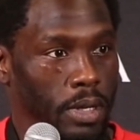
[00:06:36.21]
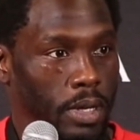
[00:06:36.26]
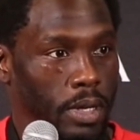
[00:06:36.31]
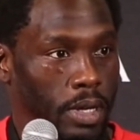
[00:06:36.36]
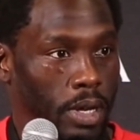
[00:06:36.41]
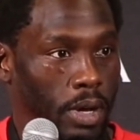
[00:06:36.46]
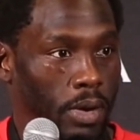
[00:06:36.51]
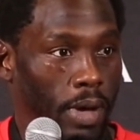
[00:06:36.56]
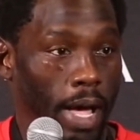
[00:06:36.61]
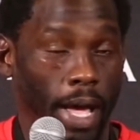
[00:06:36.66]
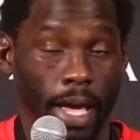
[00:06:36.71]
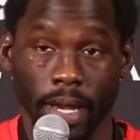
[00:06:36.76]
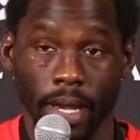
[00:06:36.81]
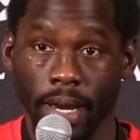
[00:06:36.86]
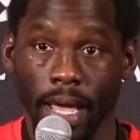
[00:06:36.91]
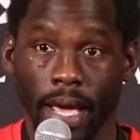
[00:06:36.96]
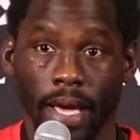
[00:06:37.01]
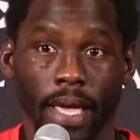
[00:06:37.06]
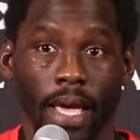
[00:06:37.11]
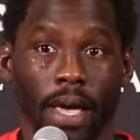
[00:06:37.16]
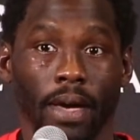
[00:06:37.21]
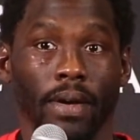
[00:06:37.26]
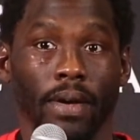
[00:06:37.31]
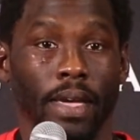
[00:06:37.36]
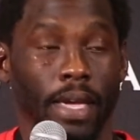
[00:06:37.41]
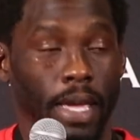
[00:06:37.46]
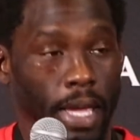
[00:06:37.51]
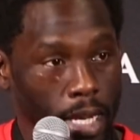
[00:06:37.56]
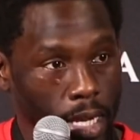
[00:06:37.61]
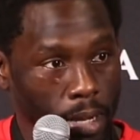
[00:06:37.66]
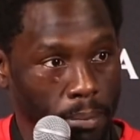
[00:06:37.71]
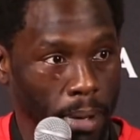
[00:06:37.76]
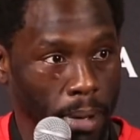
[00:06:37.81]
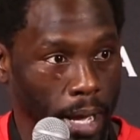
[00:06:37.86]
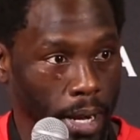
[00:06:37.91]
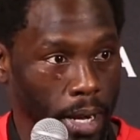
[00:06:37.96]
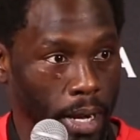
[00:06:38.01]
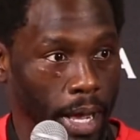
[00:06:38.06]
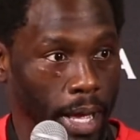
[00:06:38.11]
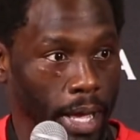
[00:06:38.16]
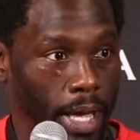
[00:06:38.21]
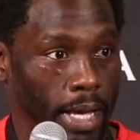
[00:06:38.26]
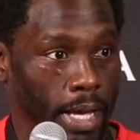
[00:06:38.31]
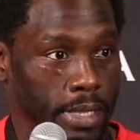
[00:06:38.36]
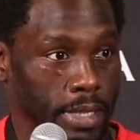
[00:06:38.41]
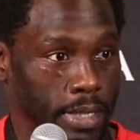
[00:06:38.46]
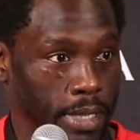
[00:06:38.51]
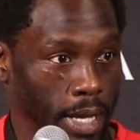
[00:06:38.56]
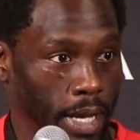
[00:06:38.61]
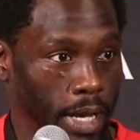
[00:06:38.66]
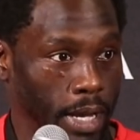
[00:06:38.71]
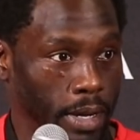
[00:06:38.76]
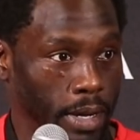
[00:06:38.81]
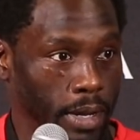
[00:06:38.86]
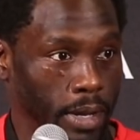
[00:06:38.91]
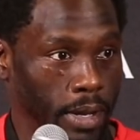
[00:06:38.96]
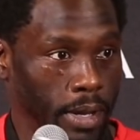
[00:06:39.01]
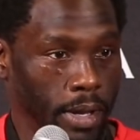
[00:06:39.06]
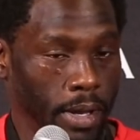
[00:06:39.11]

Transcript: You know, I can knock out anybody, like I said.